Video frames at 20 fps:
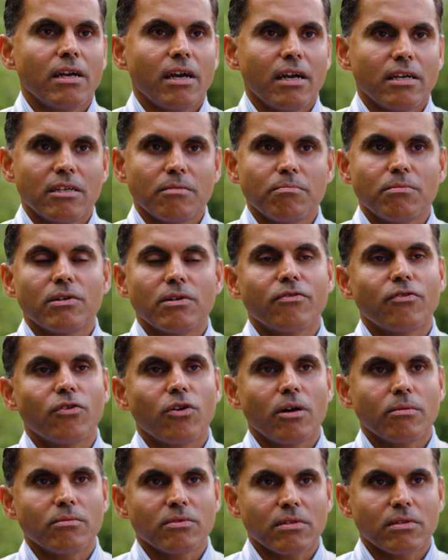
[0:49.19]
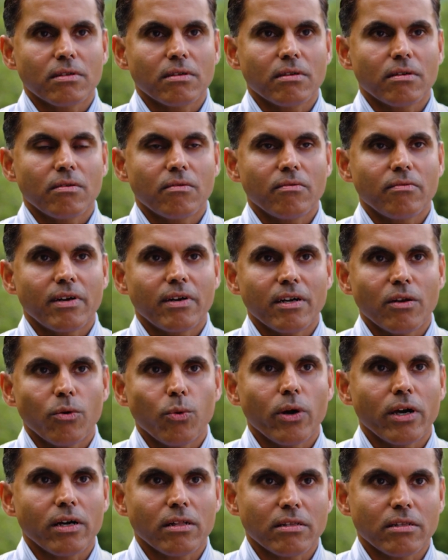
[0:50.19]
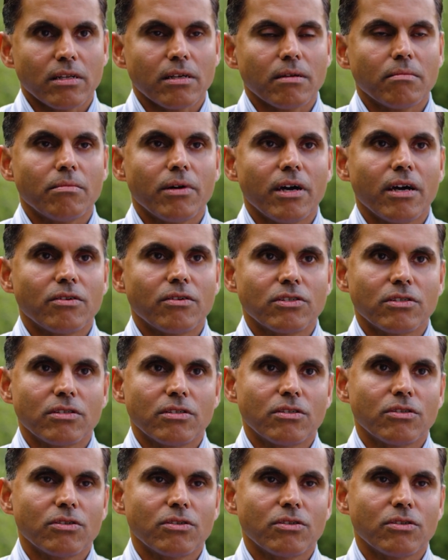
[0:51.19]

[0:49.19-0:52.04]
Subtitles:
and it performs very well in comparison